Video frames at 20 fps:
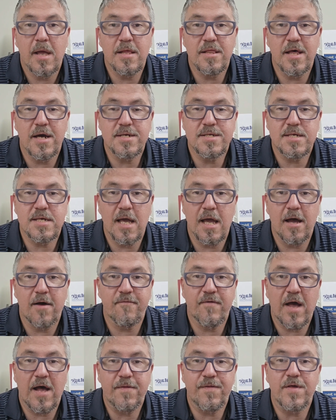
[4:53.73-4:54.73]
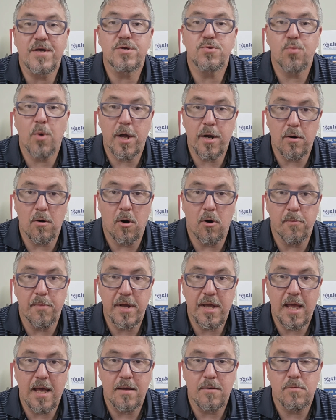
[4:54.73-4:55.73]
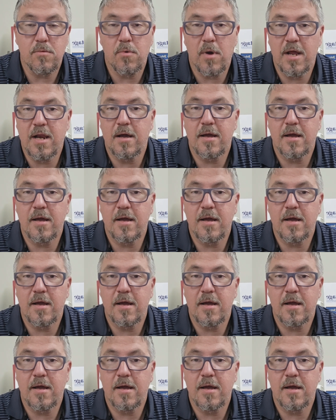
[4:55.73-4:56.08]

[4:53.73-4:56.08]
let's say I've got this rental home again, right?